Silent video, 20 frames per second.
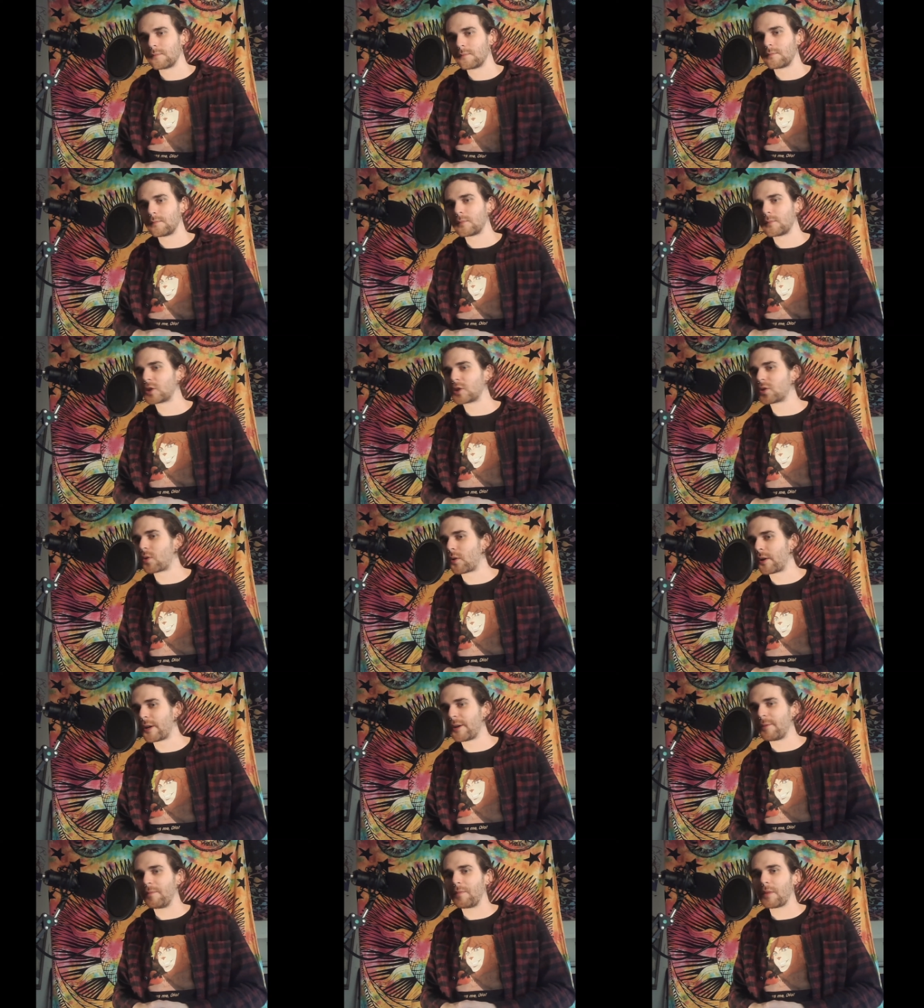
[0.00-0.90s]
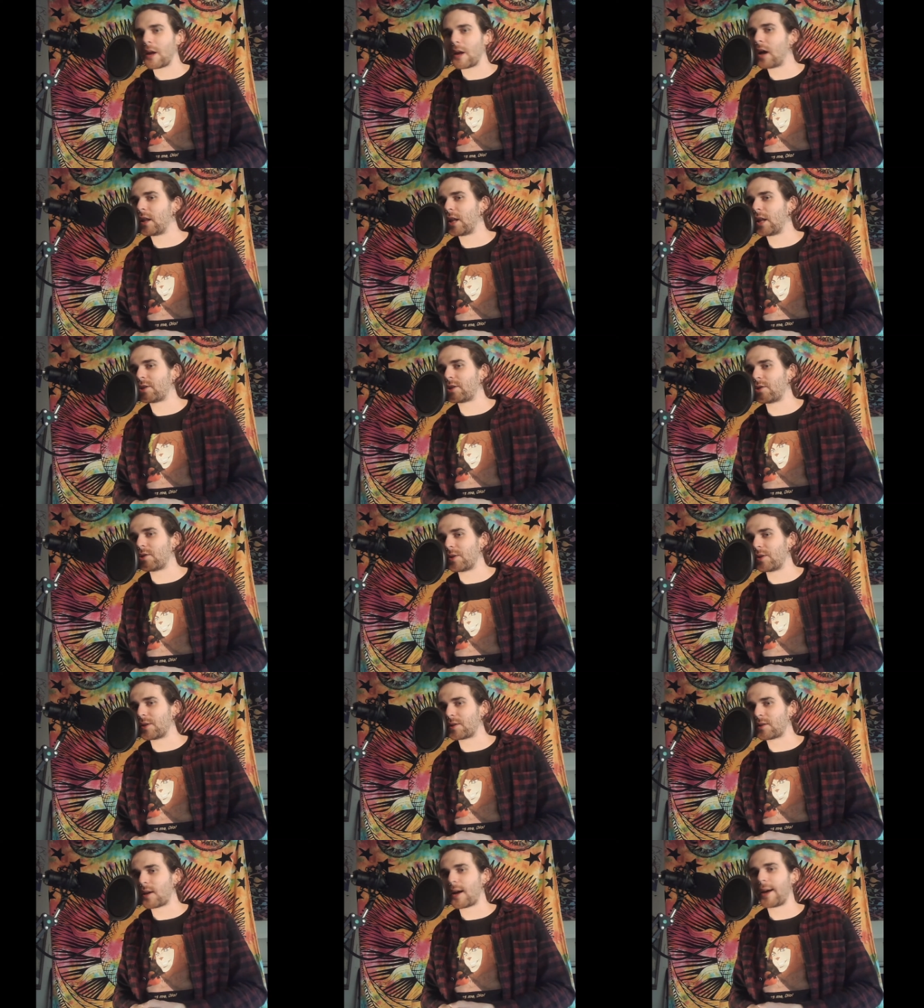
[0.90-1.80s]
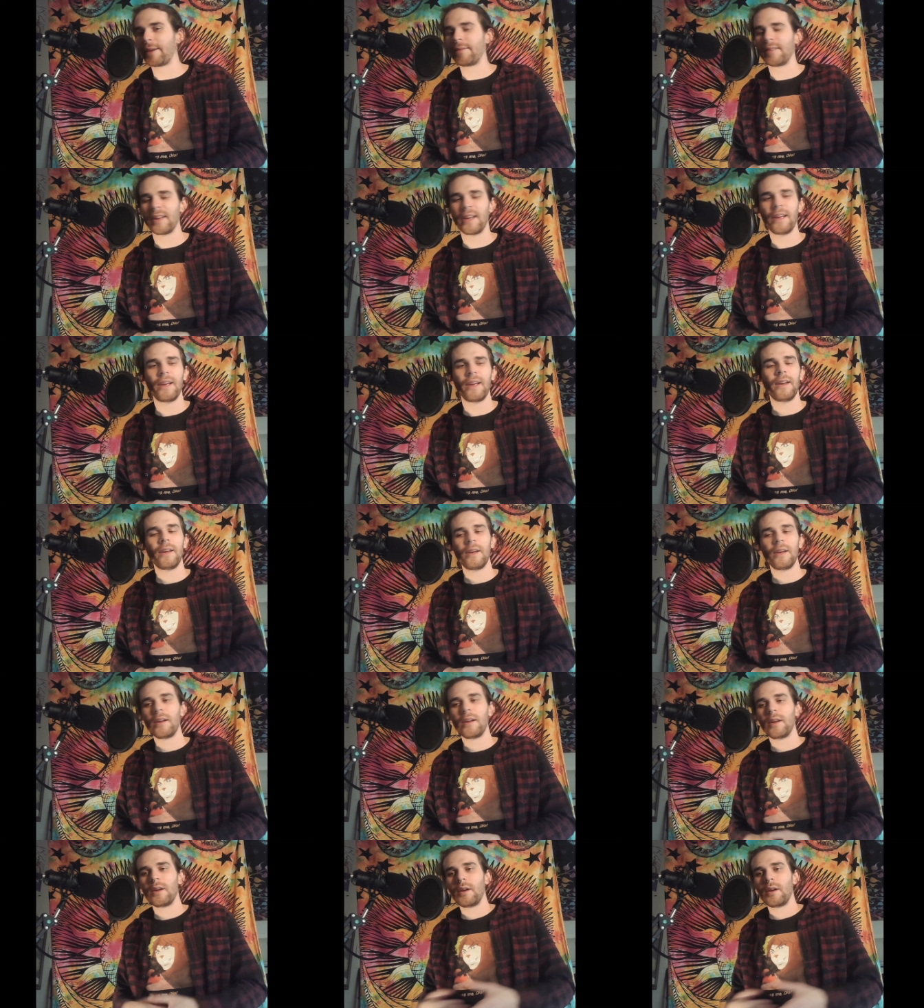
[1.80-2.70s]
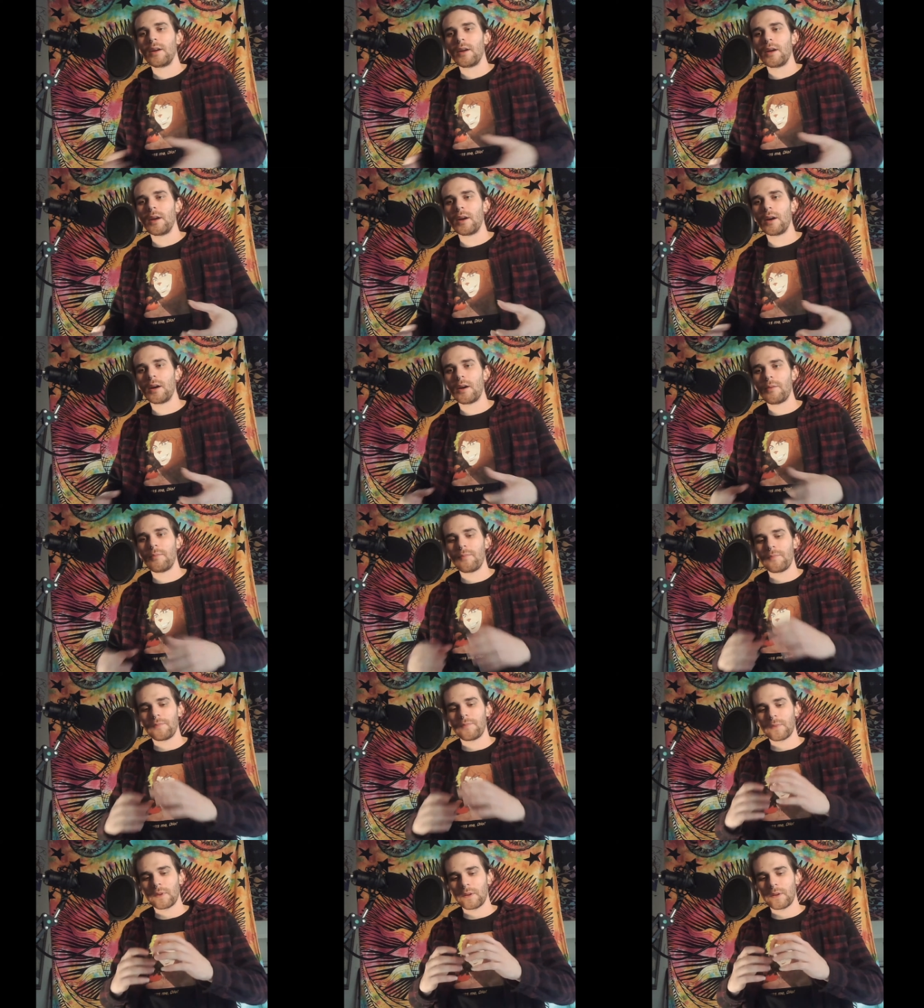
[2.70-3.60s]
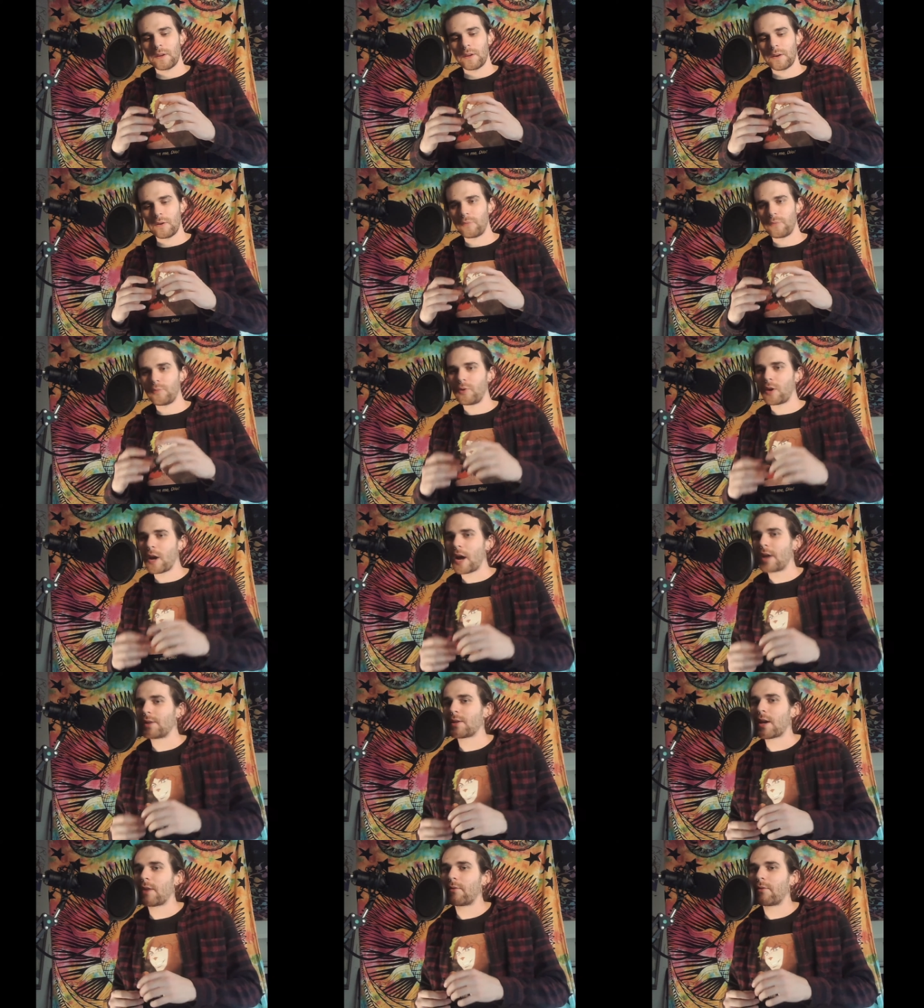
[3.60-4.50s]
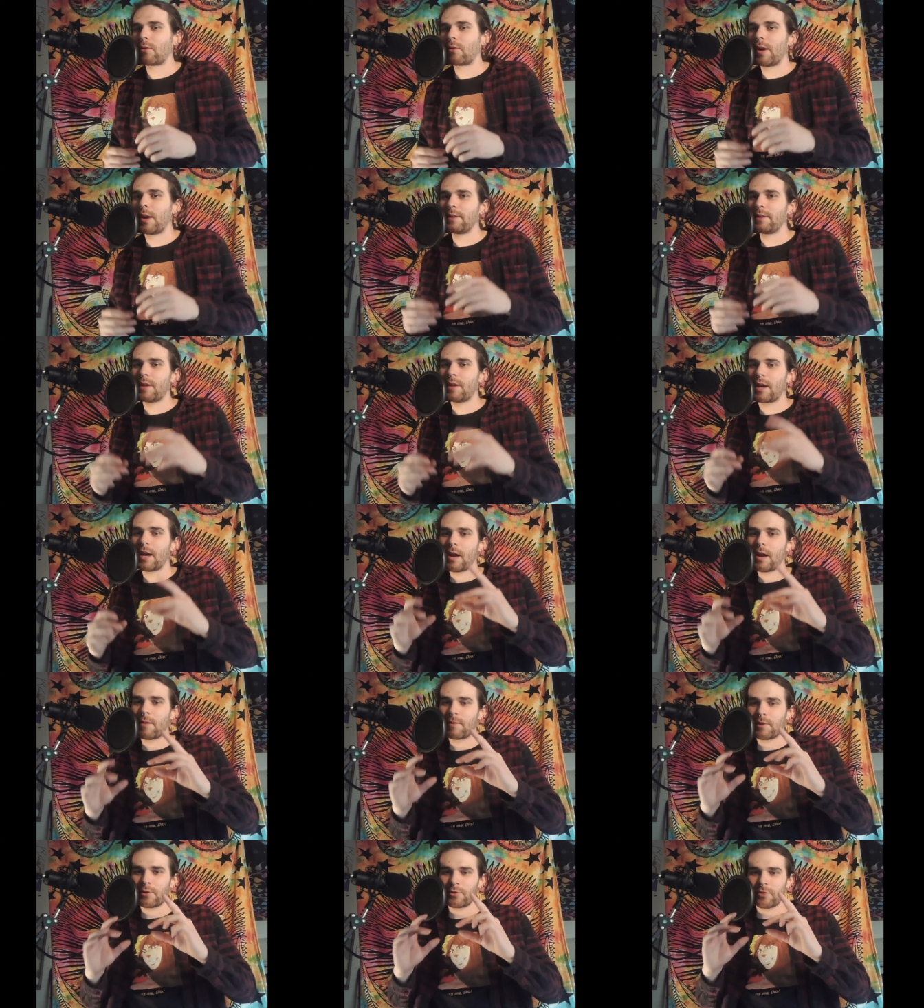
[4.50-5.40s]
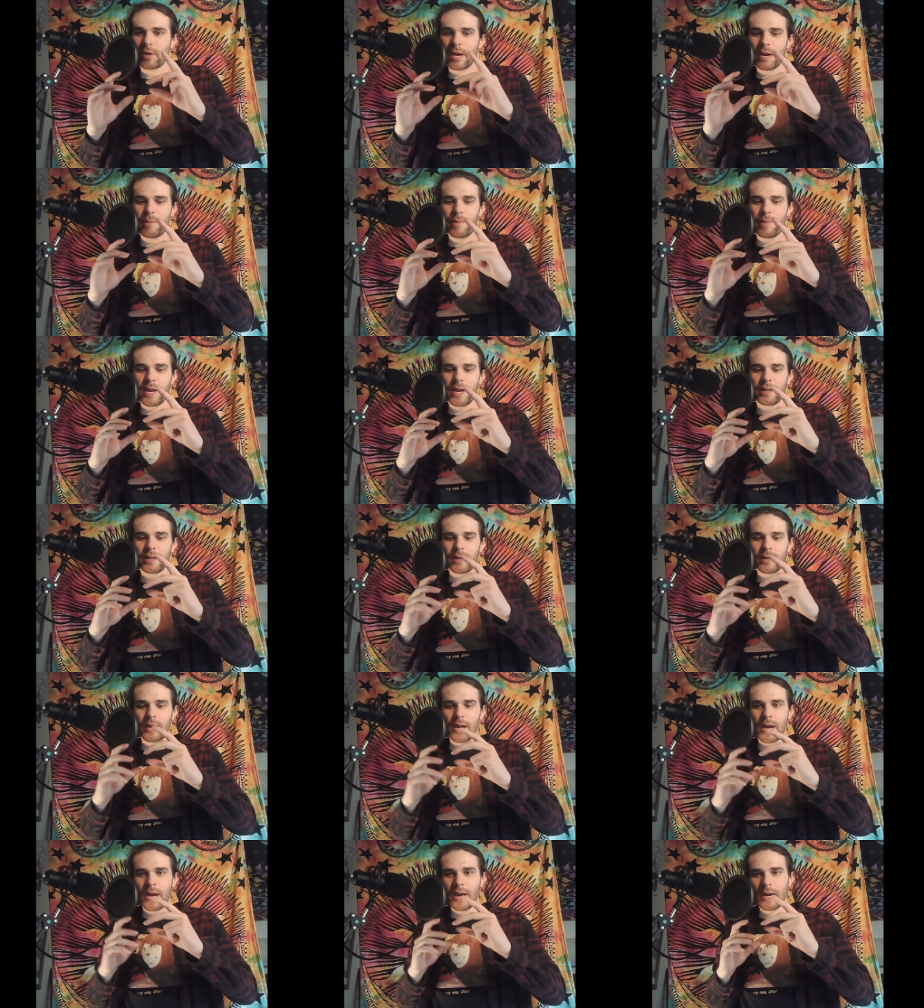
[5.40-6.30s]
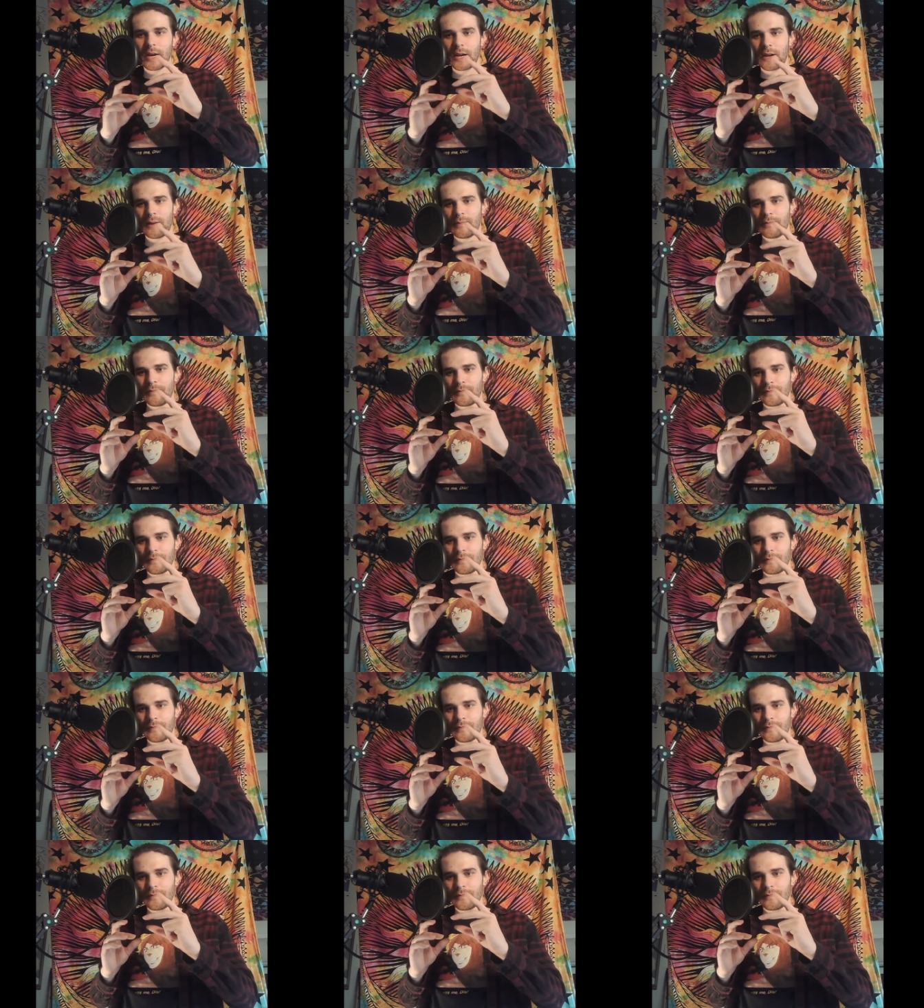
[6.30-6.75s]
Sorta. I'll let you decide. Um, and hope you guys have a great day. I'm gonna try and make a.